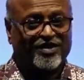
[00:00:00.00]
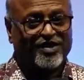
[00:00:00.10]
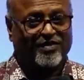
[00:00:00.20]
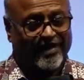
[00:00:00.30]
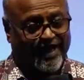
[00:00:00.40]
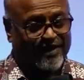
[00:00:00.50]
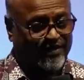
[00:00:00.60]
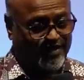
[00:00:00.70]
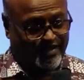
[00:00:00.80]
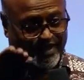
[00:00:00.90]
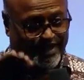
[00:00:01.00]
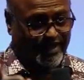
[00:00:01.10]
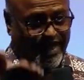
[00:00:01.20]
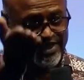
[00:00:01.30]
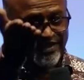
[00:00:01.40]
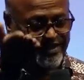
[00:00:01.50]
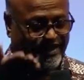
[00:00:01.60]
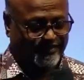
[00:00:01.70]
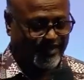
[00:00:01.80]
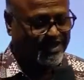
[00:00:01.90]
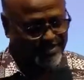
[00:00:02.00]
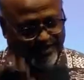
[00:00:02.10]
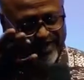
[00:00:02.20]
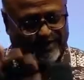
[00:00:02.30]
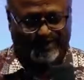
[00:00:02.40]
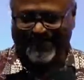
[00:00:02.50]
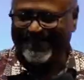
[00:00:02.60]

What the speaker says: Don't worry, I'm on national television, so I know.